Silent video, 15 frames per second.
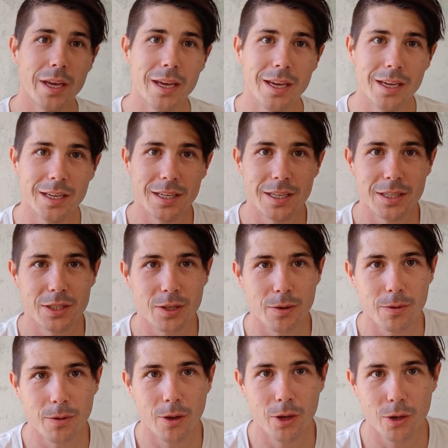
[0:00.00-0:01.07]
is
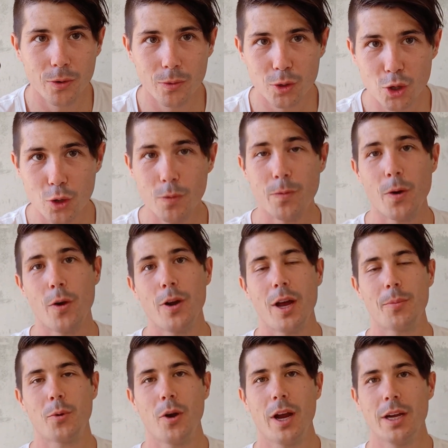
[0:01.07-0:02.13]
new phone
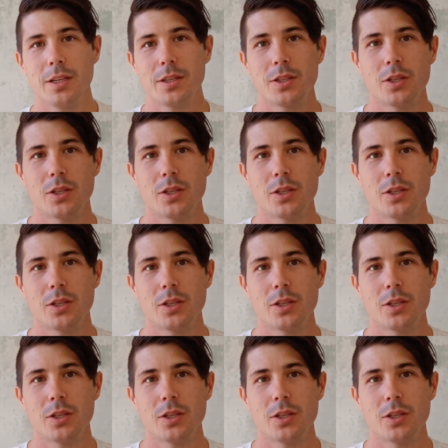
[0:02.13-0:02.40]
upgrades.